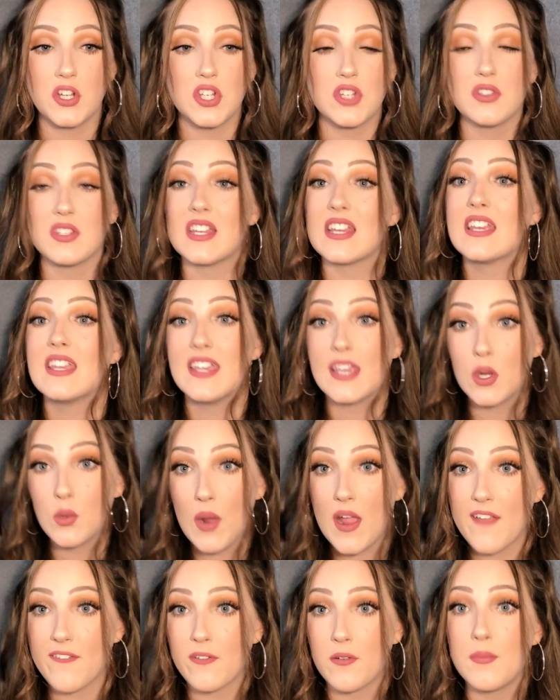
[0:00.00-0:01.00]
She was like, get
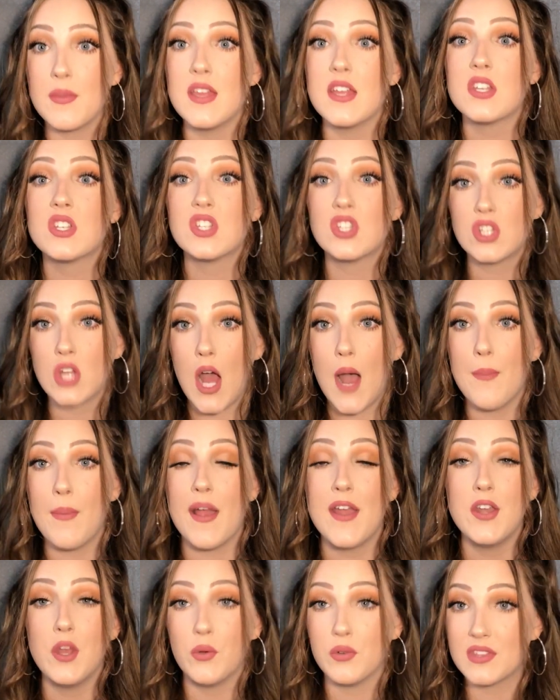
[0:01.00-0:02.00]
away from me, stop,
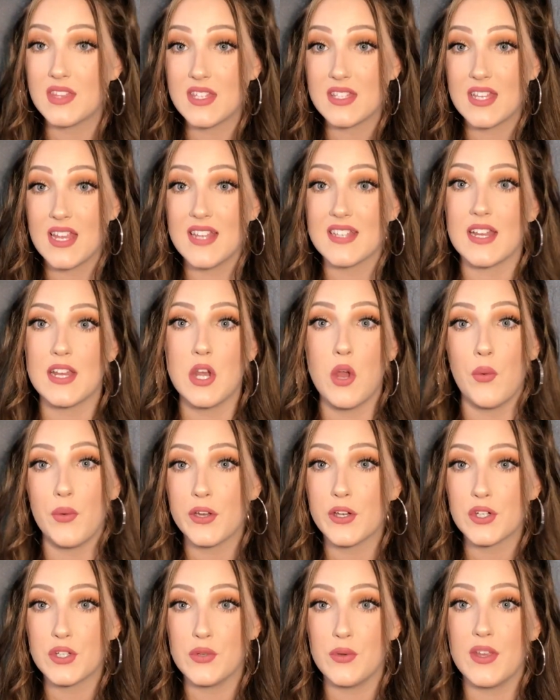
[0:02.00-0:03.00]
I know what this is, I know what
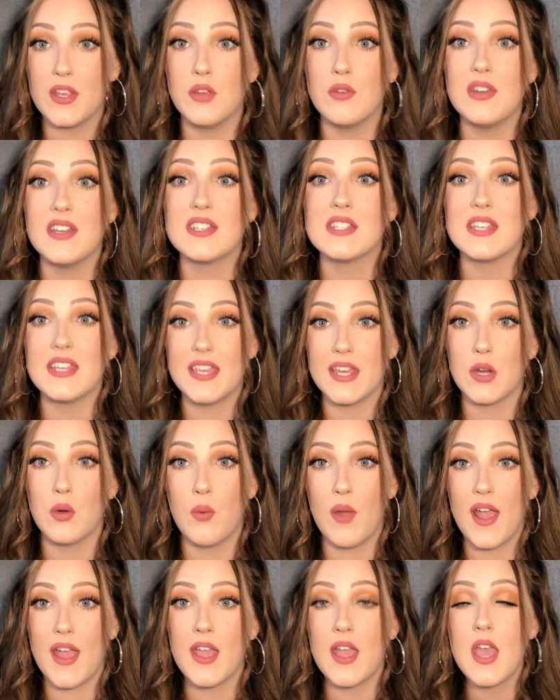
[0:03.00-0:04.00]
you're doing, you need to get
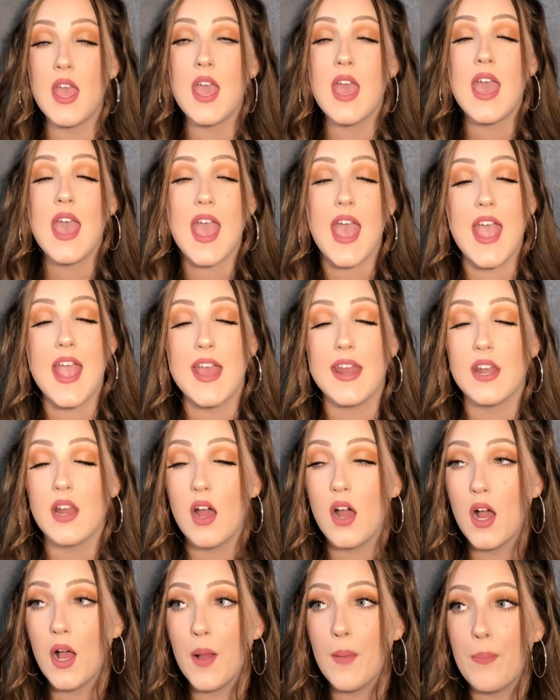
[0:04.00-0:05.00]
away. And
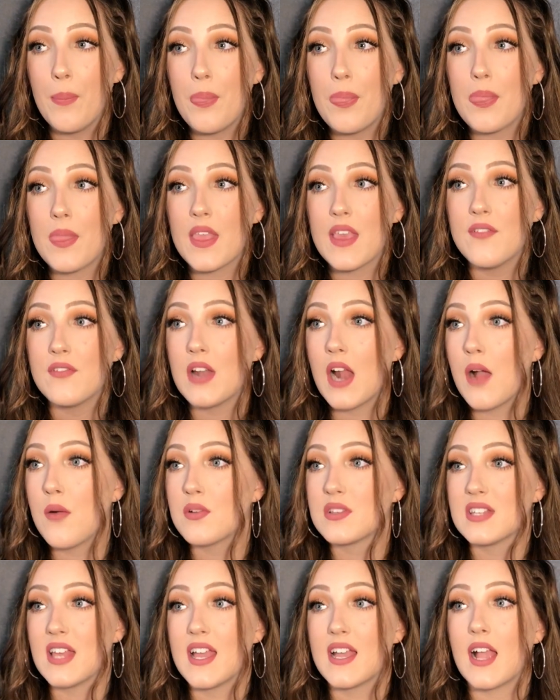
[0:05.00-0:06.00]
even I
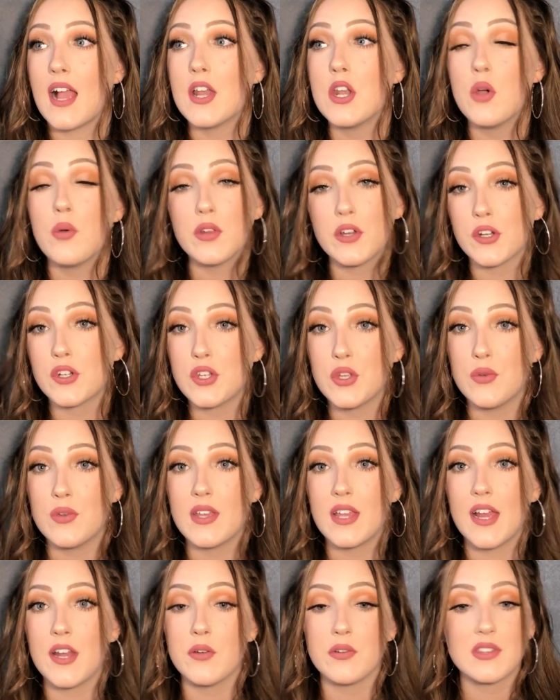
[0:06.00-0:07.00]
was like, I know what you're
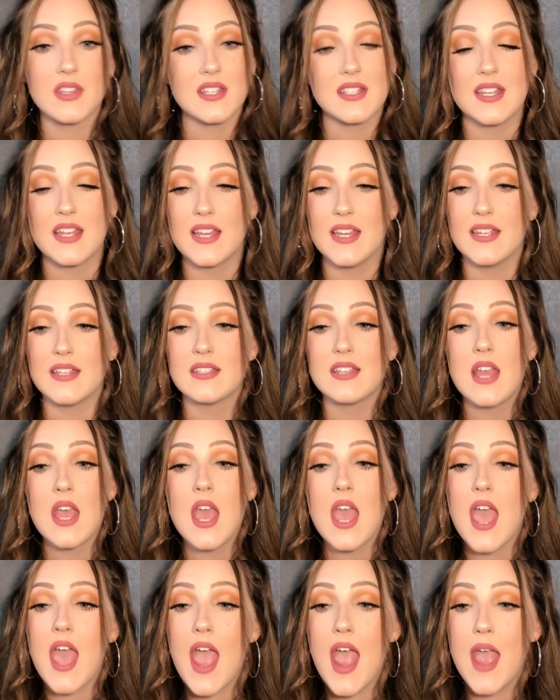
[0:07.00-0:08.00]
doing, I know what this is,
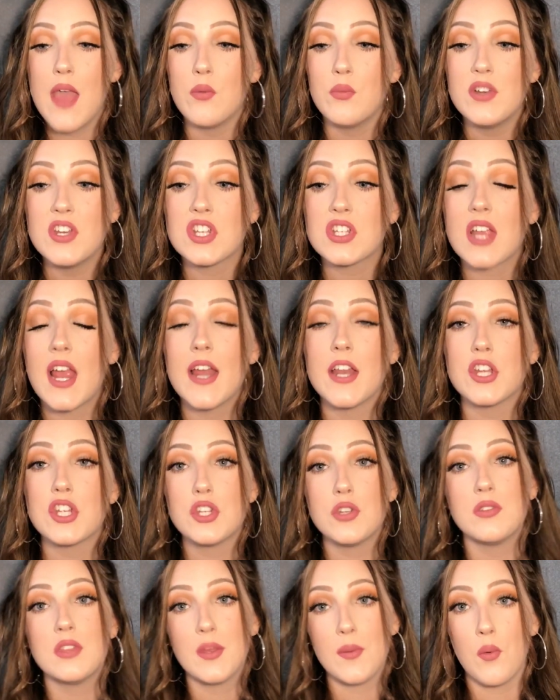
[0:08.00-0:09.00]
and we just kind of
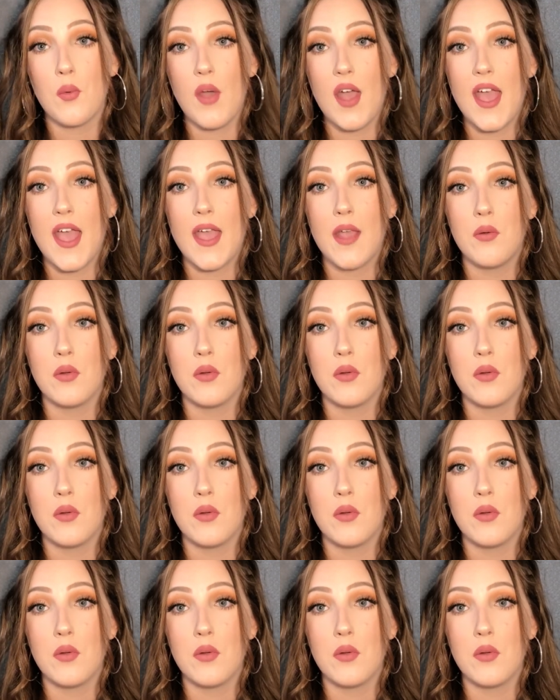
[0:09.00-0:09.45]
shooed them away.